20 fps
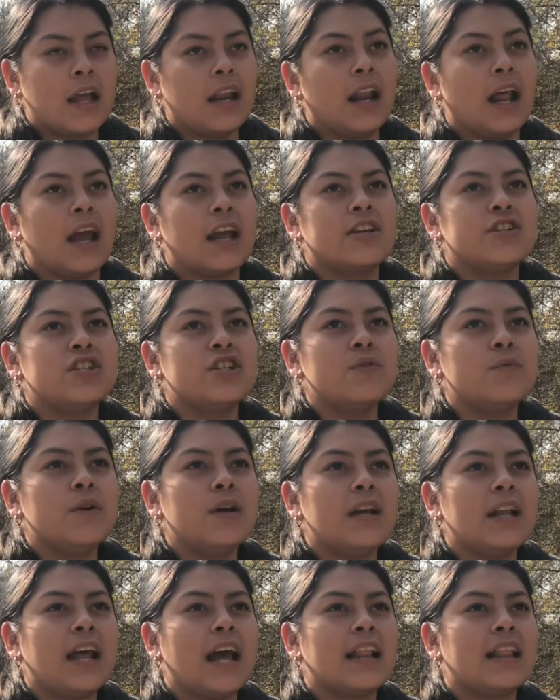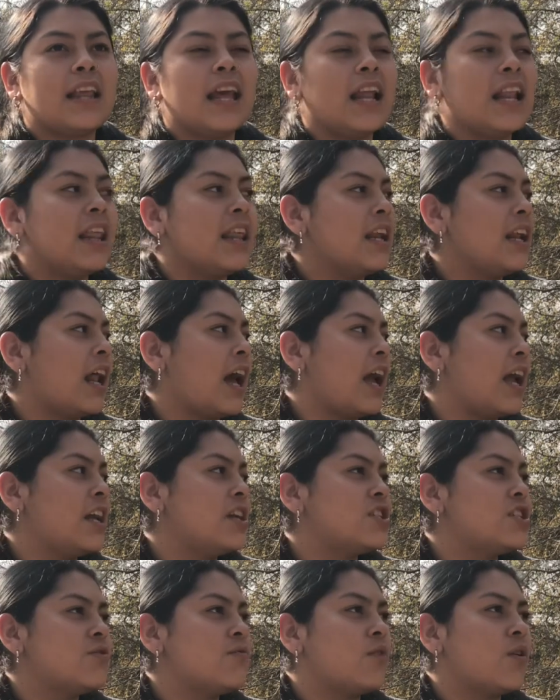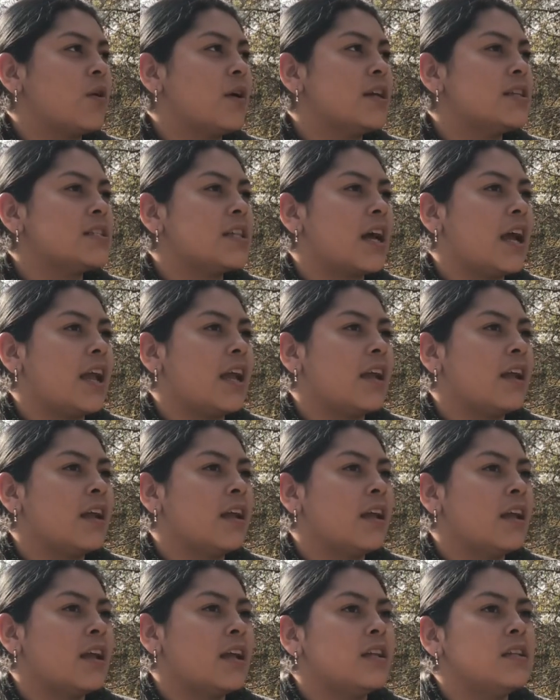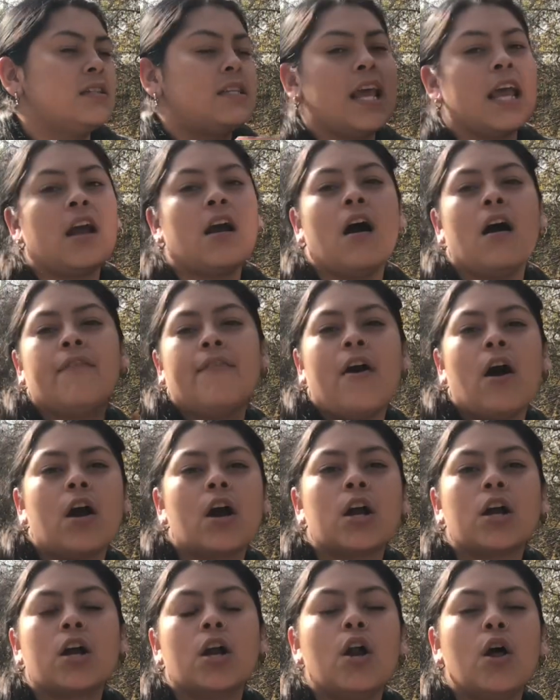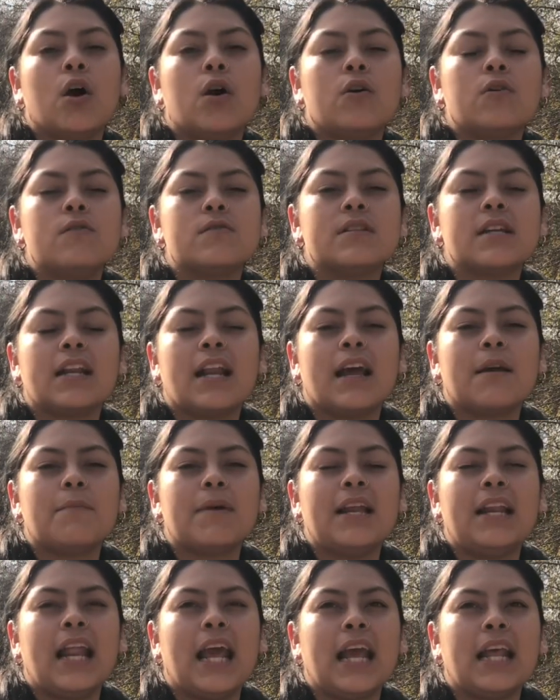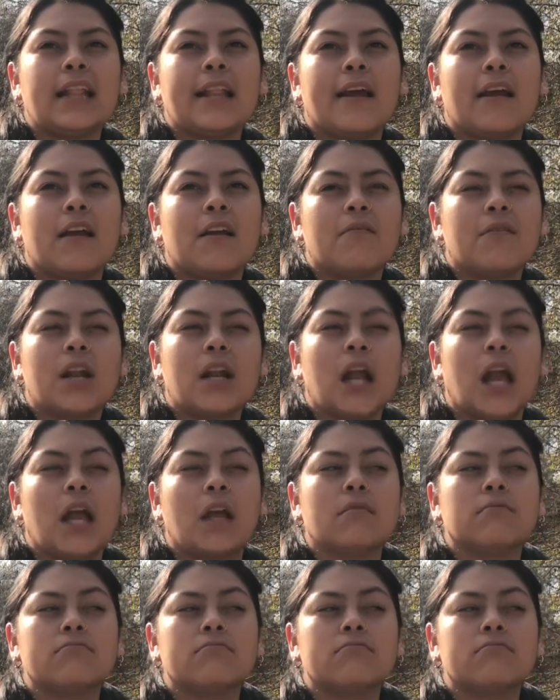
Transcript: Like she would, at the end of the night, she would always like take off all her clothes and like be laying there, and we're like,